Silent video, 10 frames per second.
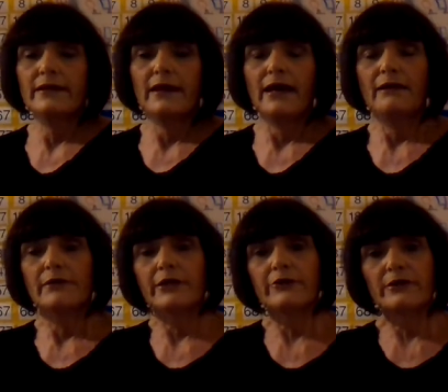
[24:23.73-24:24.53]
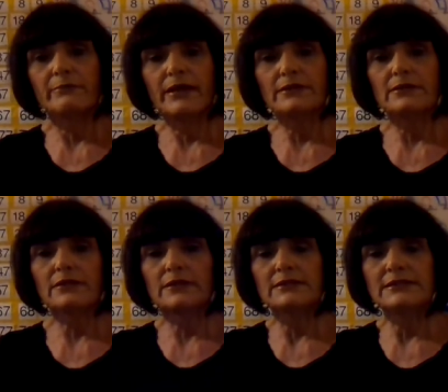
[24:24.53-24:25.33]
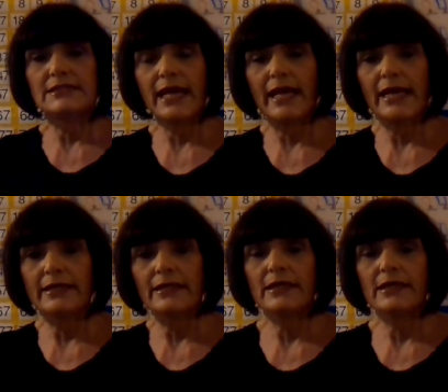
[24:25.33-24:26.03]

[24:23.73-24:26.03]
How many are in a bundle? 10,